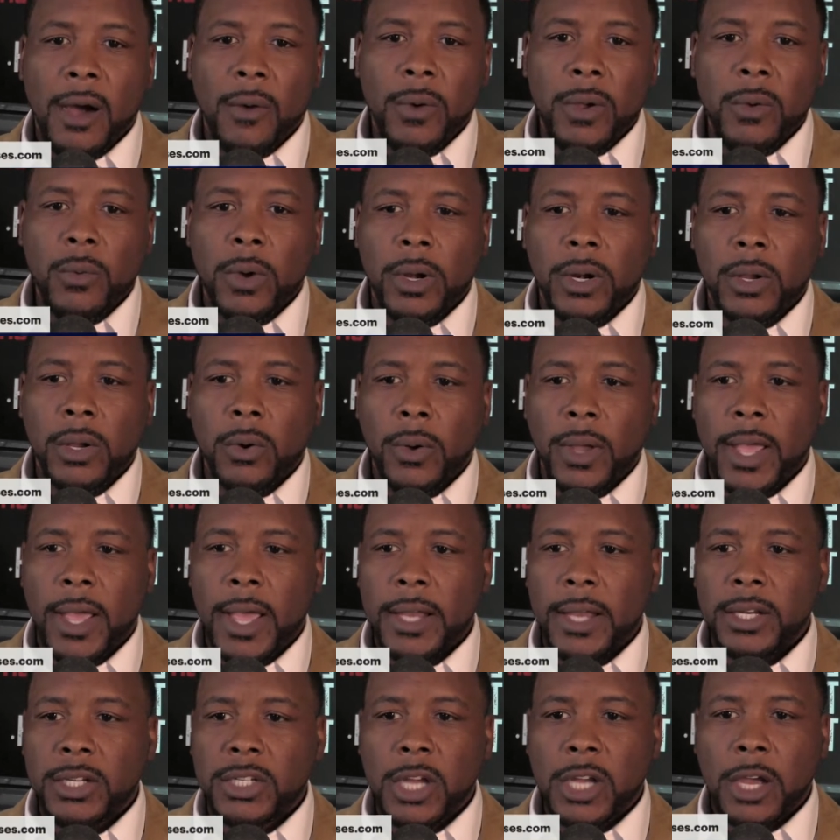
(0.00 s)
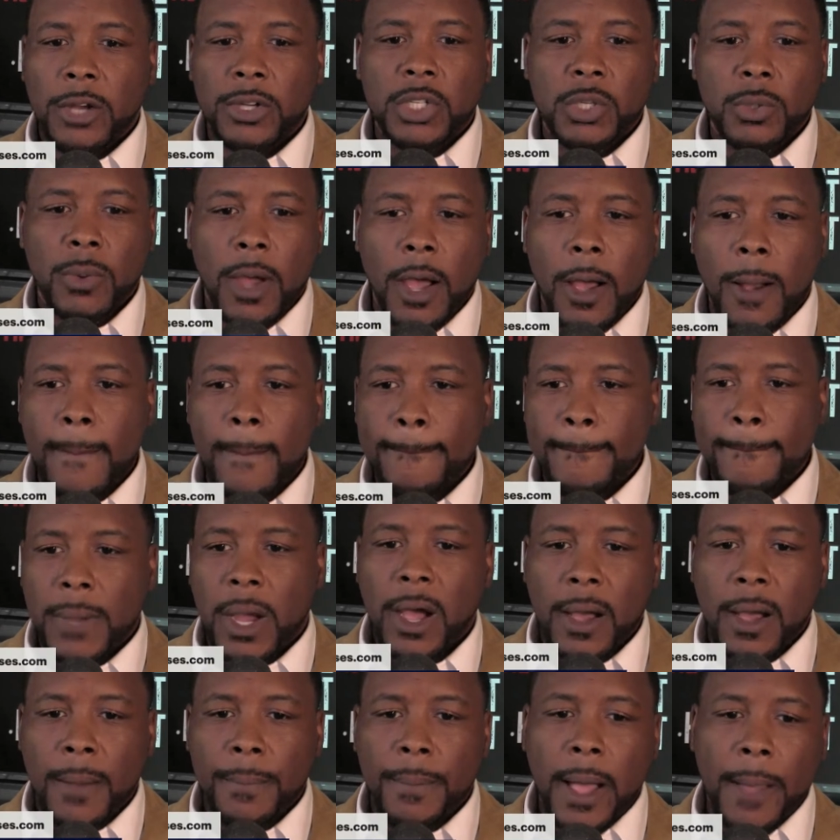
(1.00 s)
We want to go ahead and shout you out
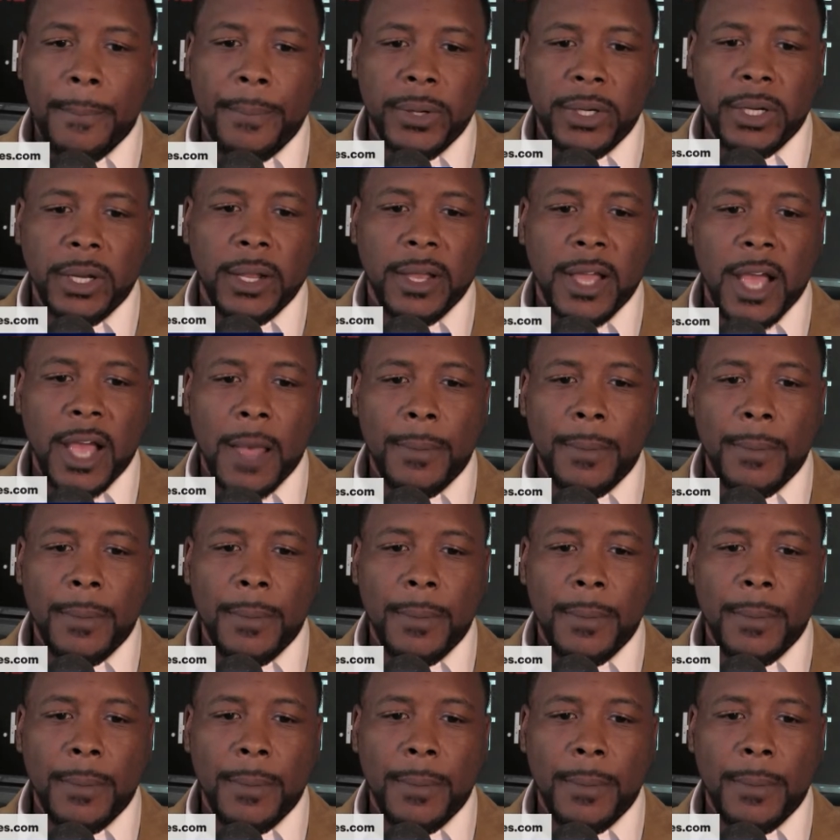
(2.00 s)
by putting a